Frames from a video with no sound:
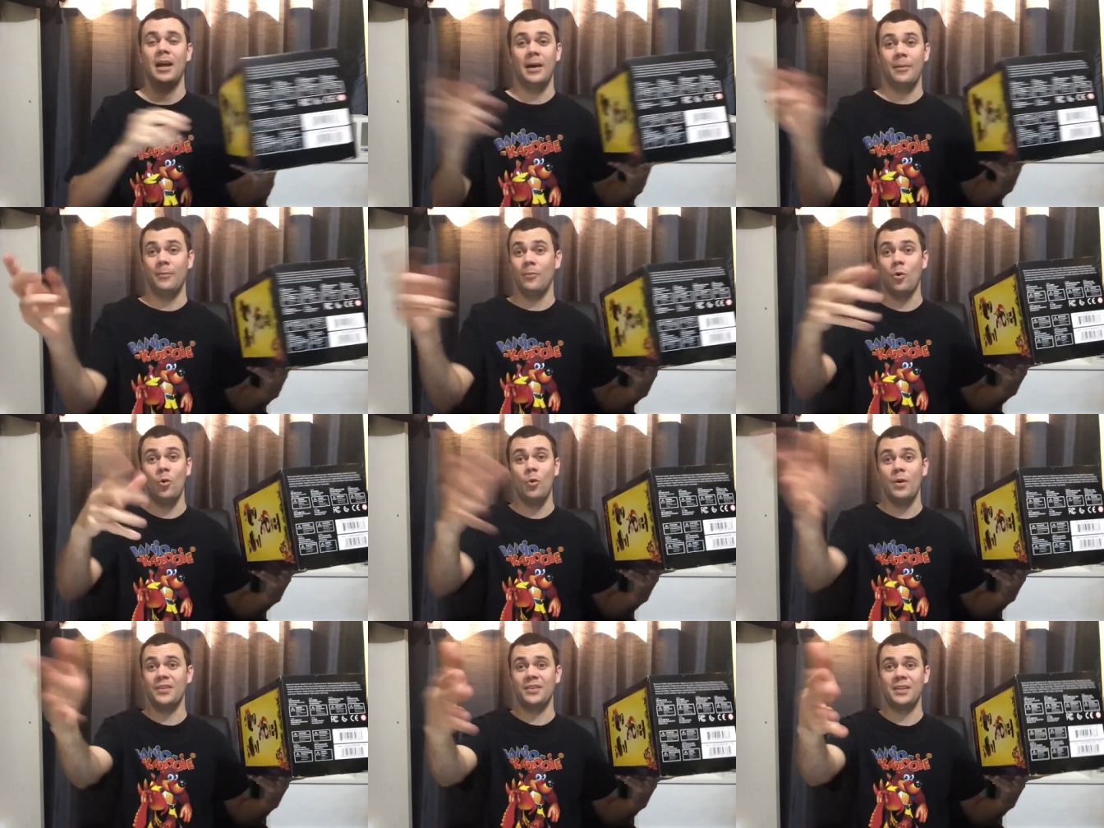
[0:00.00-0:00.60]
I'm
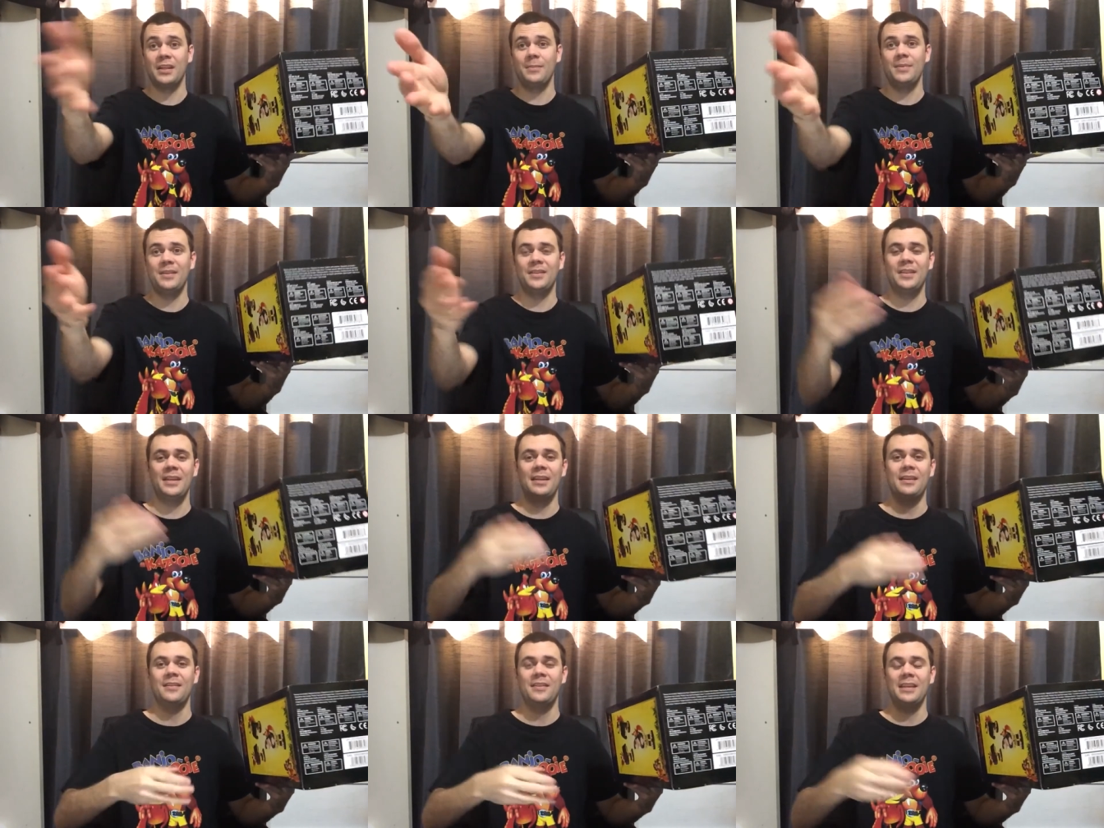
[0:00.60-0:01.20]
always going to be
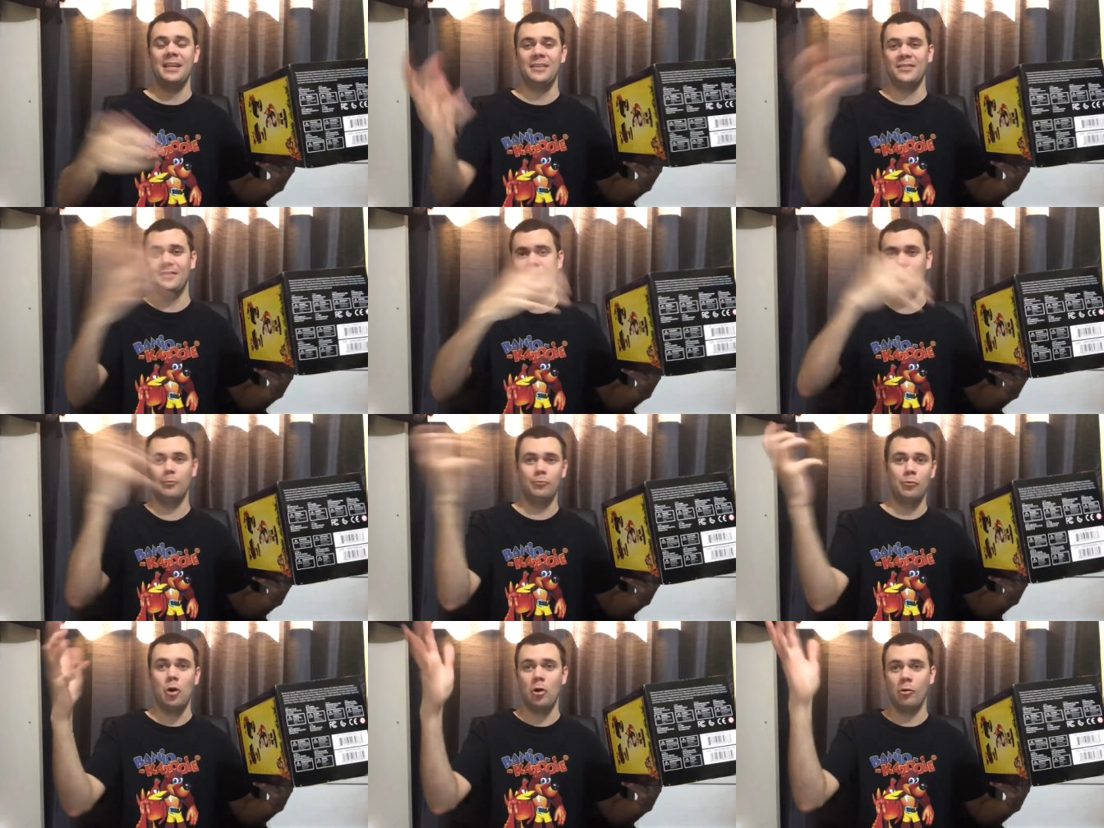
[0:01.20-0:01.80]
seeing things
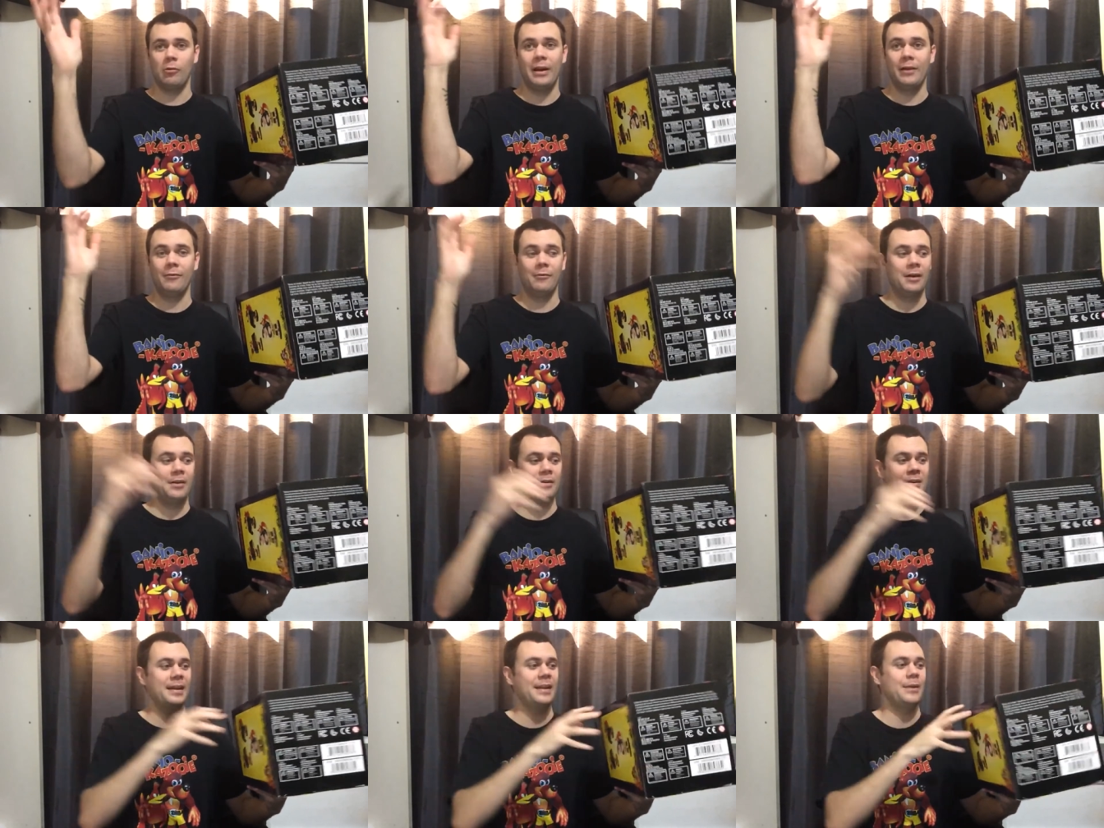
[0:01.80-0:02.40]
the wrong way
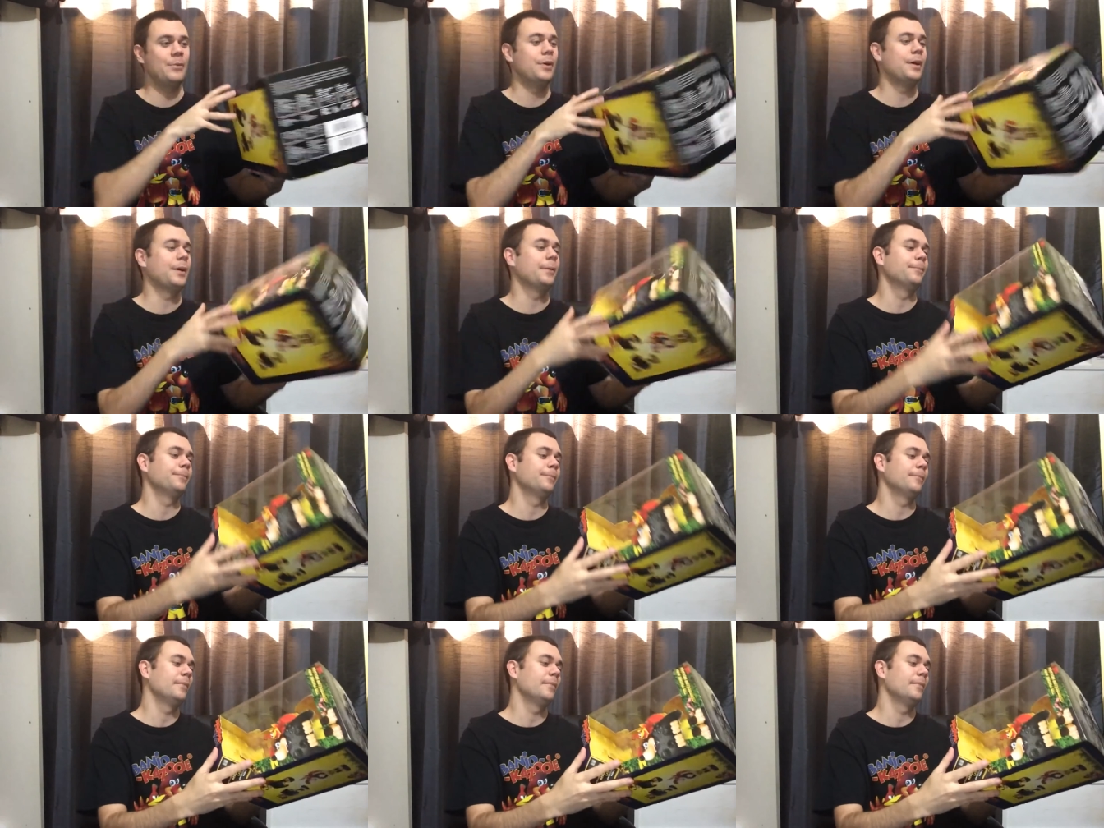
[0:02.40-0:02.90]
around anyway.